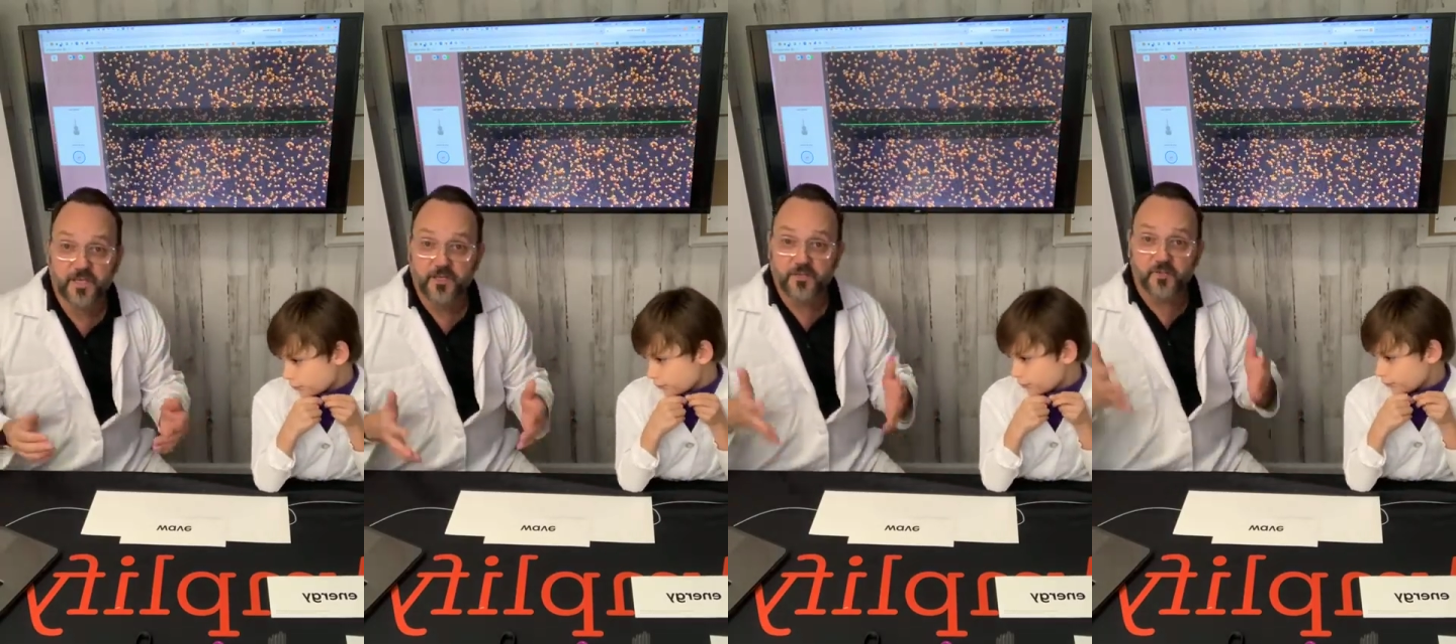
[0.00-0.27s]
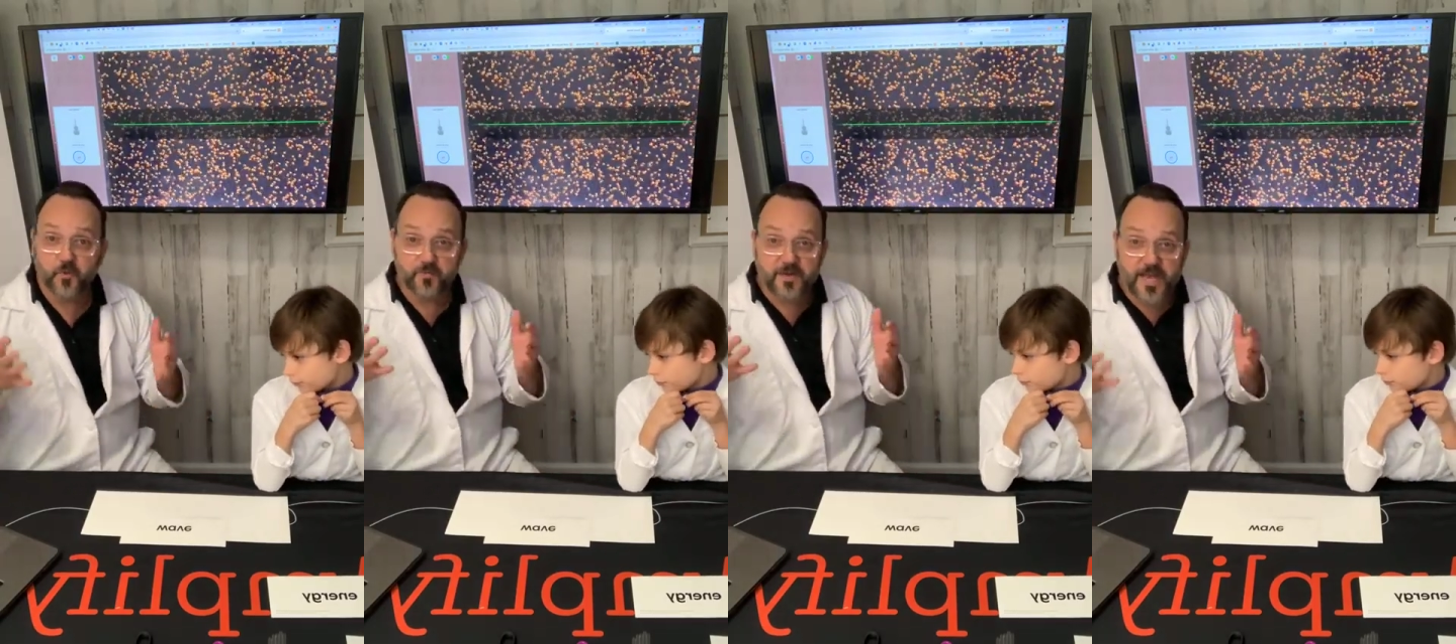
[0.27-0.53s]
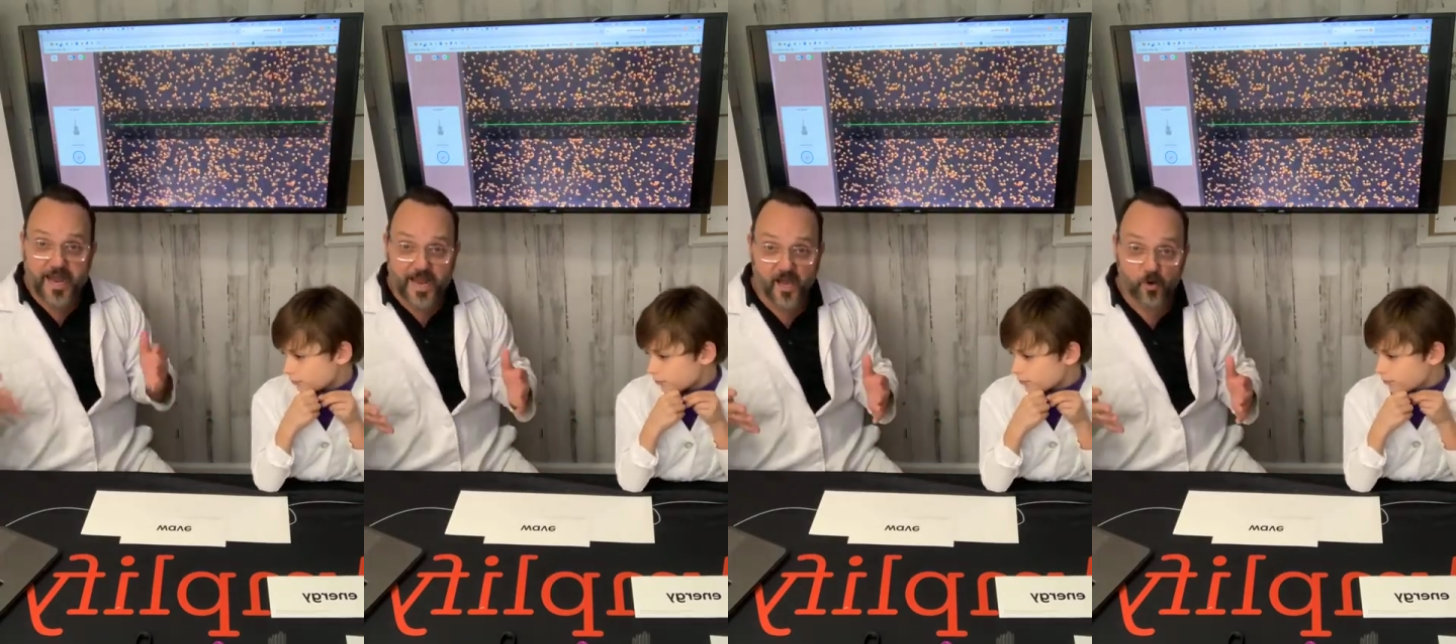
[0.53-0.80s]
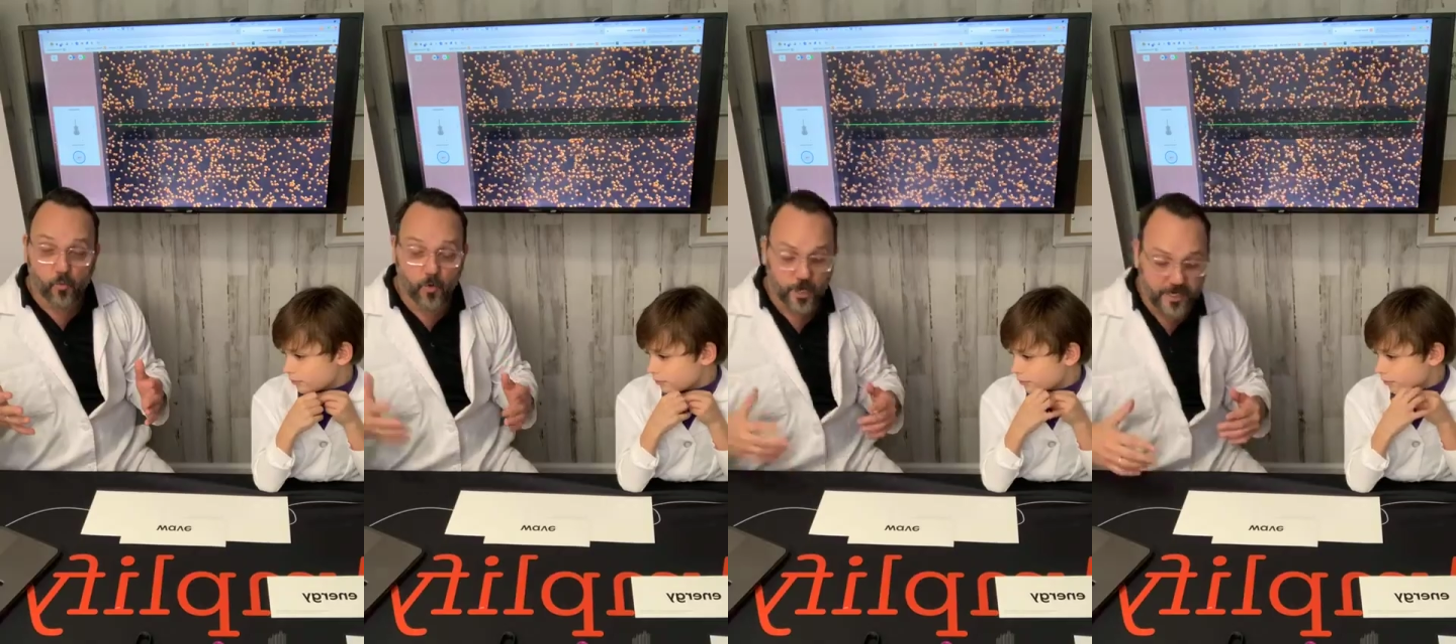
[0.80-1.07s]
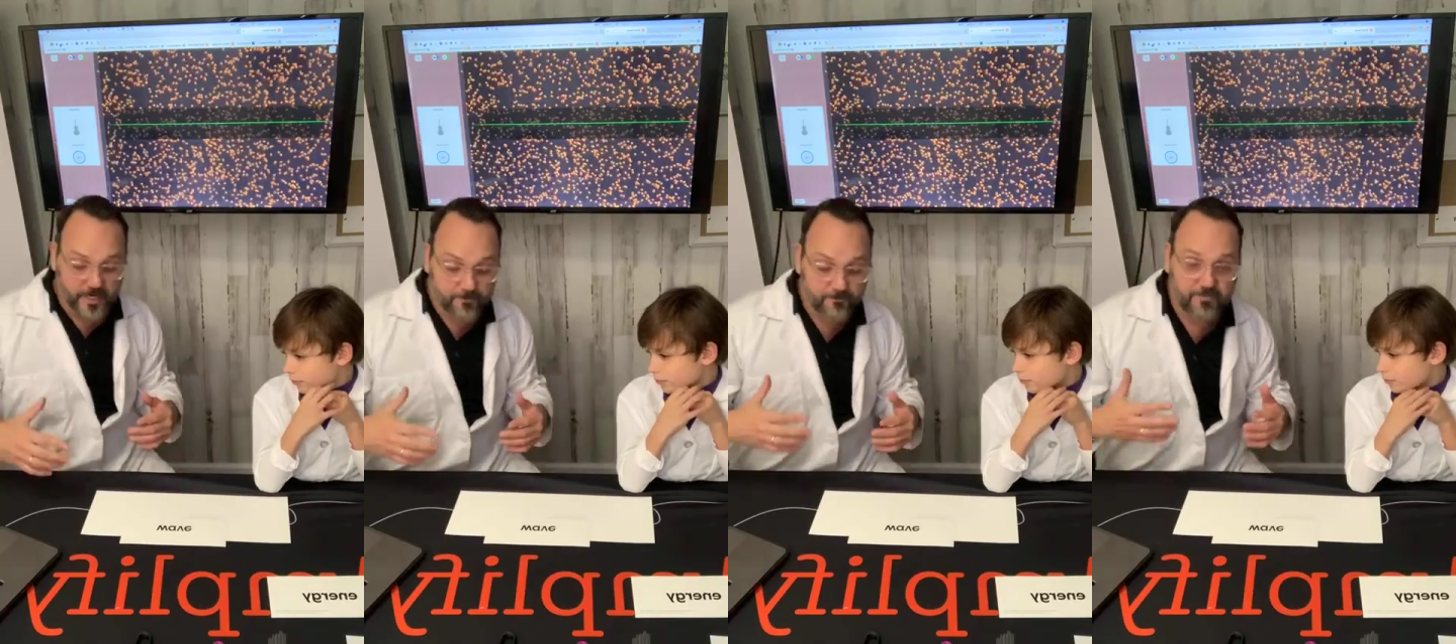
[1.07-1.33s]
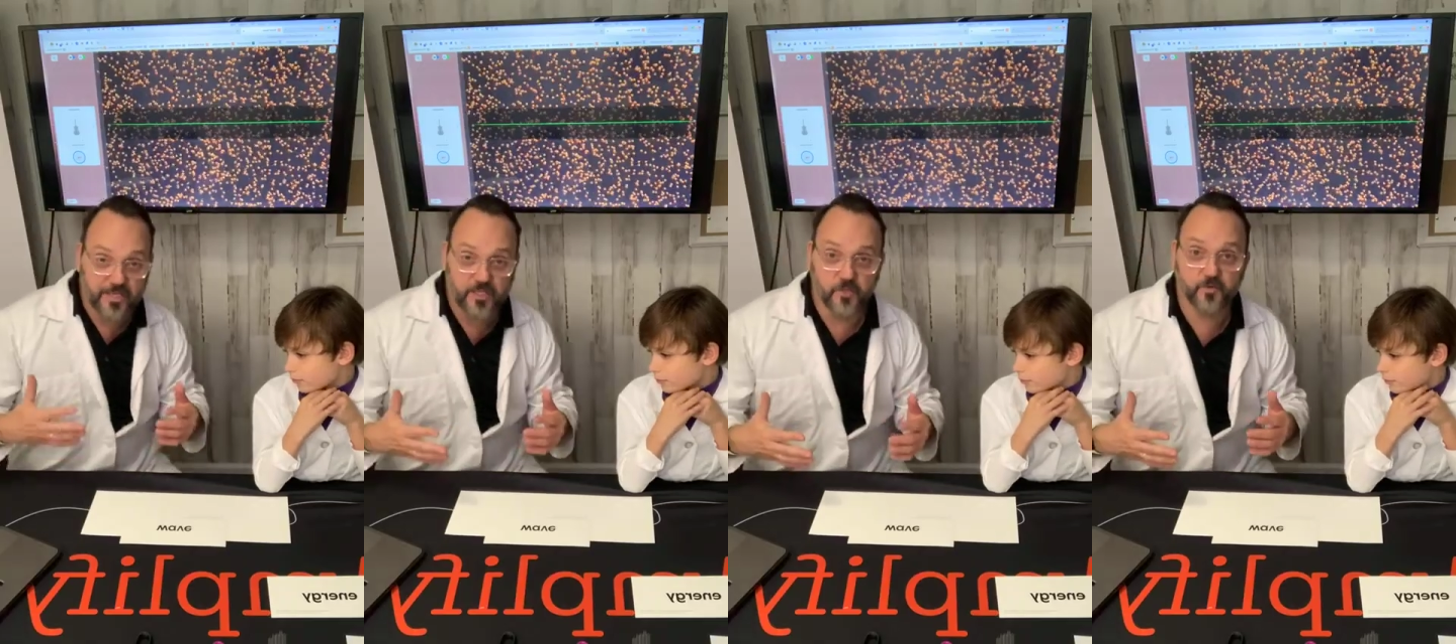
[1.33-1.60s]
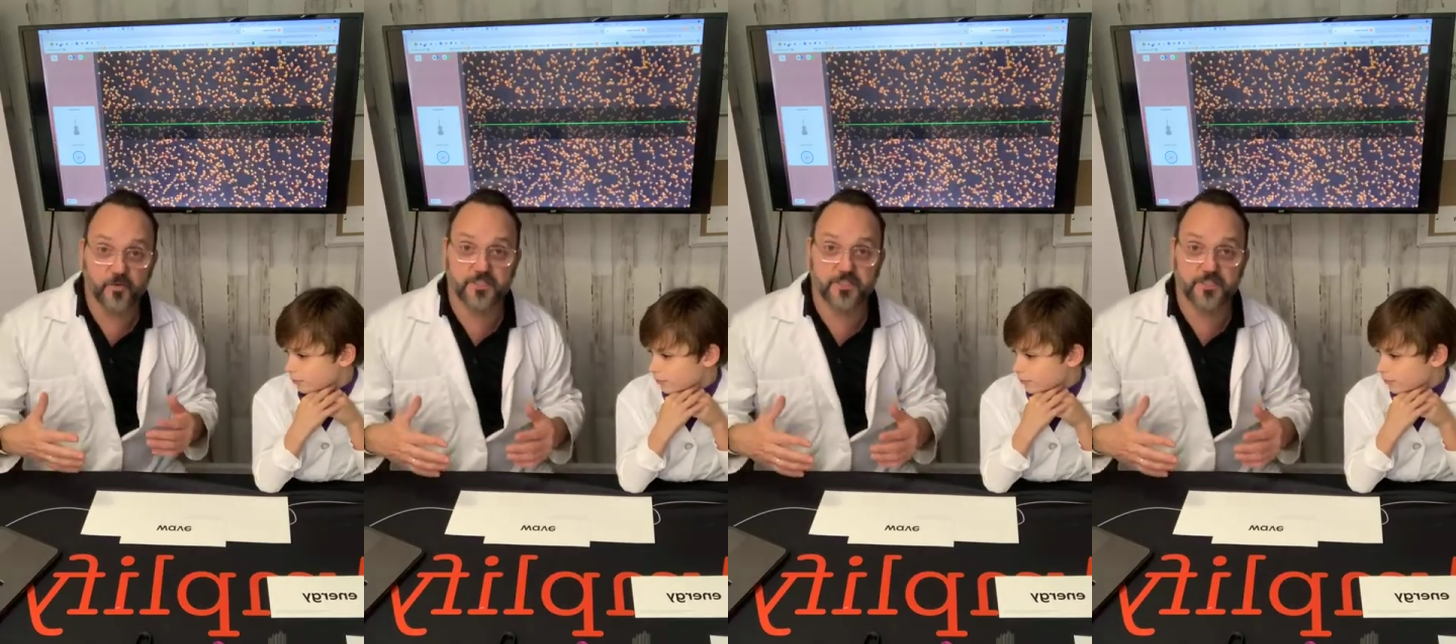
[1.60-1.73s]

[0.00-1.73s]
So now we're going to build